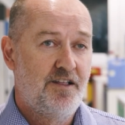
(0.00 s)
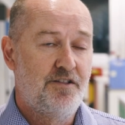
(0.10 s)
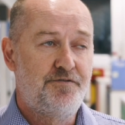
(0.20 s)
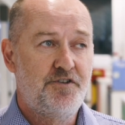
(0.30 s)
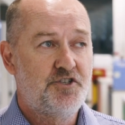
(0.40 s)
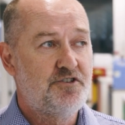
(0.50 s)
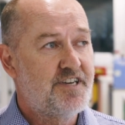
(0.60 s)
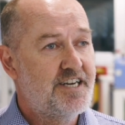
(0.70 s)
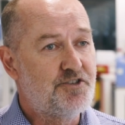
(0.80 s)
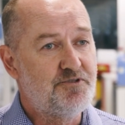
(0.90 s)
The future of
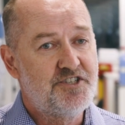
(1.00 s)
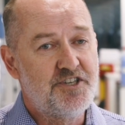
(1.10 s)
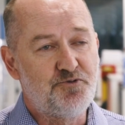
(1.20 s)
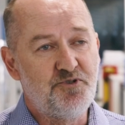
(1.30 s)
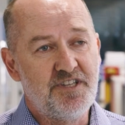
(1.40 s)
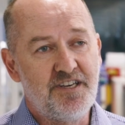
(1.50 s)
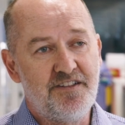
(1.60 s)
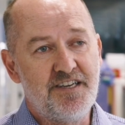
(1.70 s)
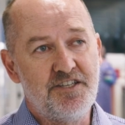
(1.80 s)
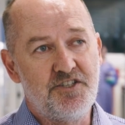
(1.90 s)
cancer research really, I
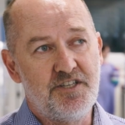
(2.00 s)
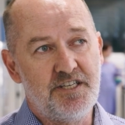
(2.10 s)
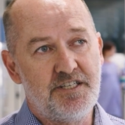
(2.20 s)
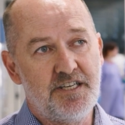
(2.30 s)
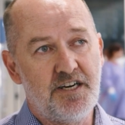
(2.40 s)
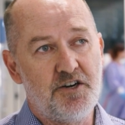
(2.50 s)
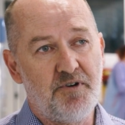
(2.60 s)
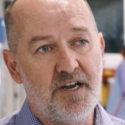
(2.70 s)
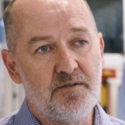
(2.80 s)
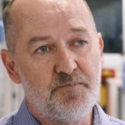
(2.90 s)
think, is centred
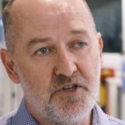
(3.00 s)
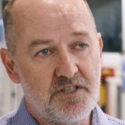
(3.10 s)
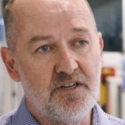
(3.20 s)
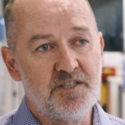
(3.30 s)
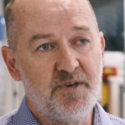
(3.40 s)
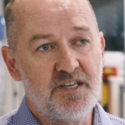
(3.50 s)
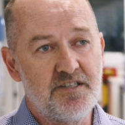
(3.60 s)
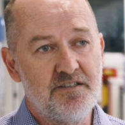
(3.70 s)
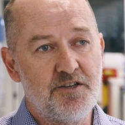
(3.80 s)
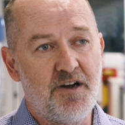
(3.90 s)
around personalised
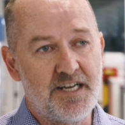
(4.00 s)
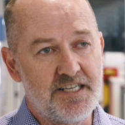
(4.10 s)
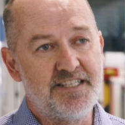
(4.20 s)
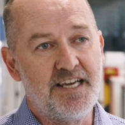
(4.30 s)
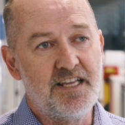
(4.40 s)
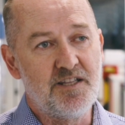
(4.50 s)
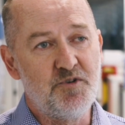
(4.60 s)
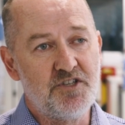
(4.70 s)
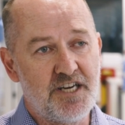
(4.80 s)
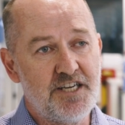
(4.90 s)
medicine, so understanding the
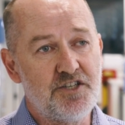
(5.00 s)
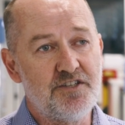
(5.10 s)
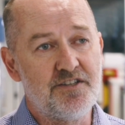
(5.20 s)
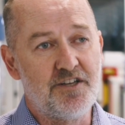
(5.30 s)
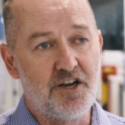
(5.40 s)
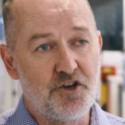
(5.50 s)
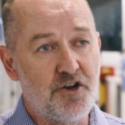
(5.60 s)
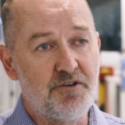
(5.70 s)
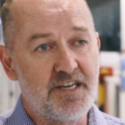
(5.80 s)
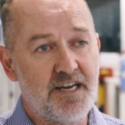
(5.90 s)
mutations that
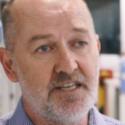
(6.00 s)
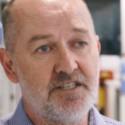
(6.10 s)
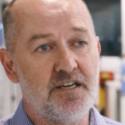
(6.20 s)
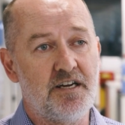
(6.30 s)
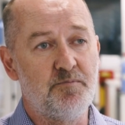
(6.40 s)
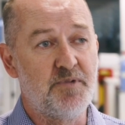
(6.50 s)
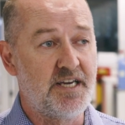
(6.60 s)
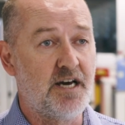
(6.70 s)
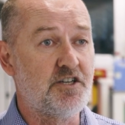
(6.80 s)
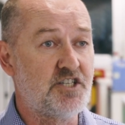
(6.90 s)
occur in cancer and
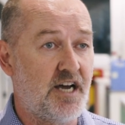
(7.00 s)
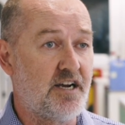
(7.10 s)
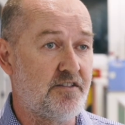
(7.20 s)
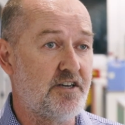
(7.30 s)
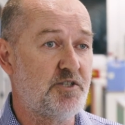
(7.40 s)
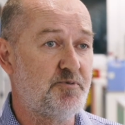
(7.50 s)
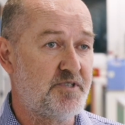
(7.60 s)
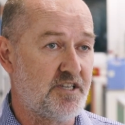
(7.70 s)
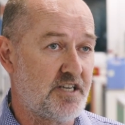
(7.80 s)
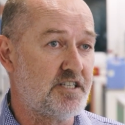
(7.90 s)
being able to target those
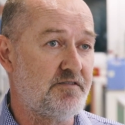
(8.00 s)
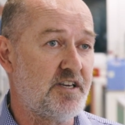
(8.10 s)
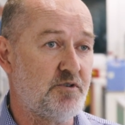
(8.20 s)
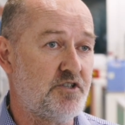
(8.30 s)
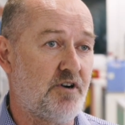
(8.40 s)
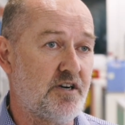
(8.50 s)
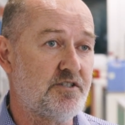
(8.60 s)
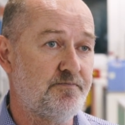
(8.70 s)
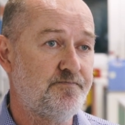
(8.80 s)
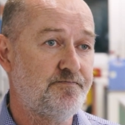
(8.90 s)
selectively with drugs.